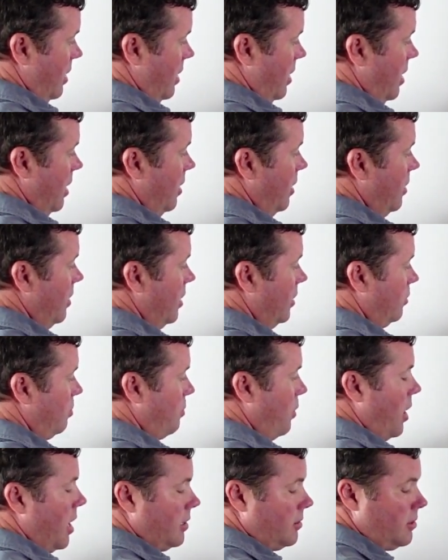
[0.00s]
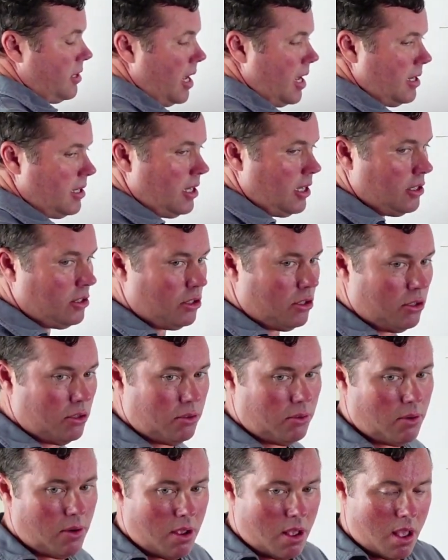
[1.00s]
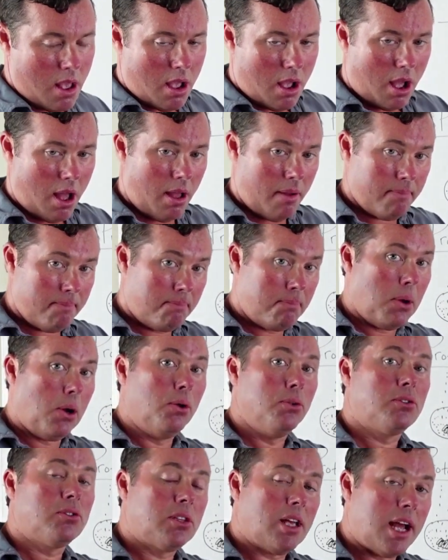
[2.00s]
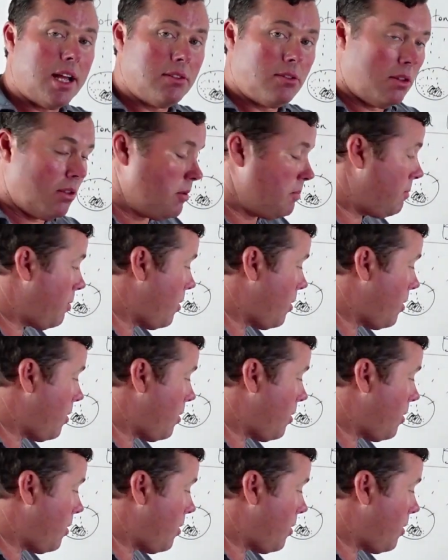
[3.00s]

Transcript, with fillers: kill this prostate tissue on both sides of the